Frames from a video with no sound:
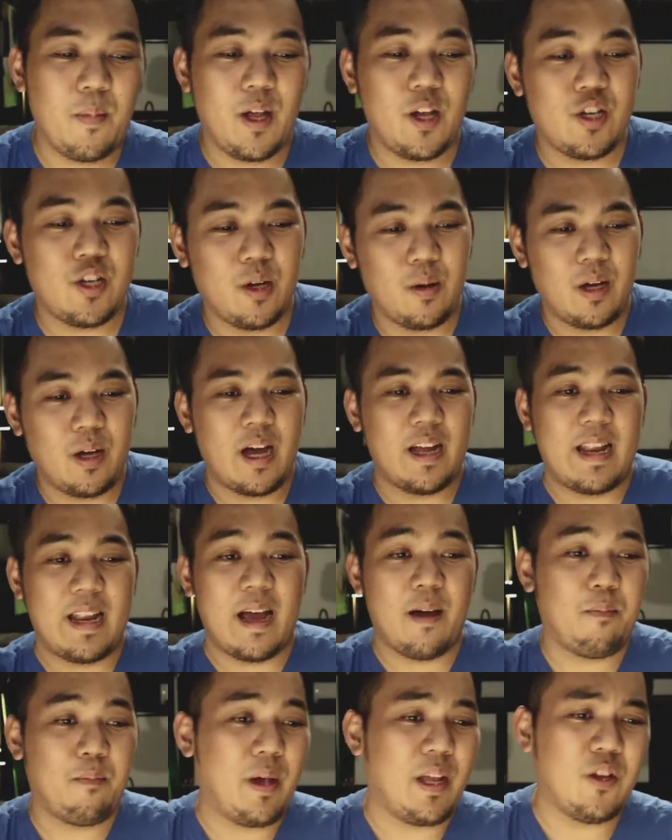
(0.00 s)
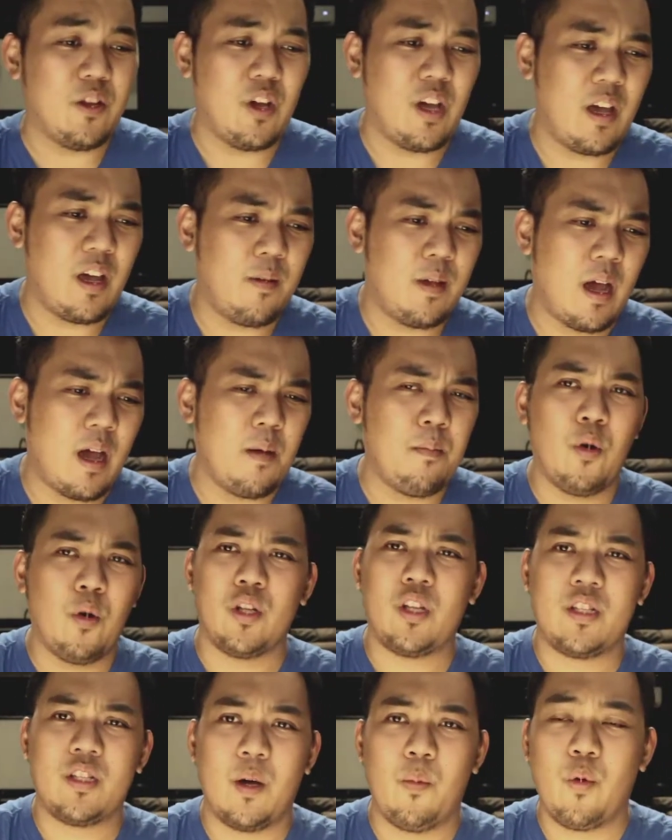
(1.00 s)
Pwede oh. siyang hanapin. I, I
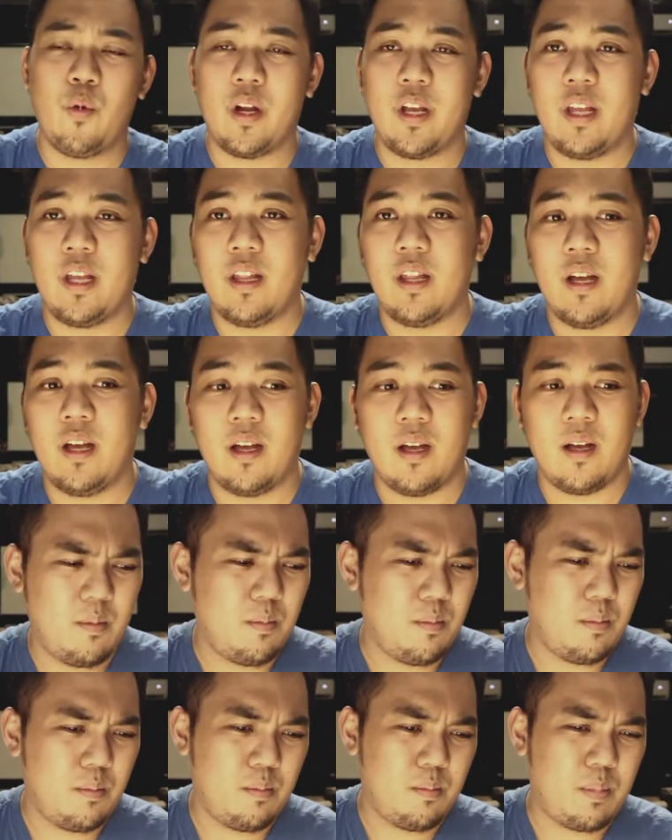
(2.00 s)
bought it somewhere in uh,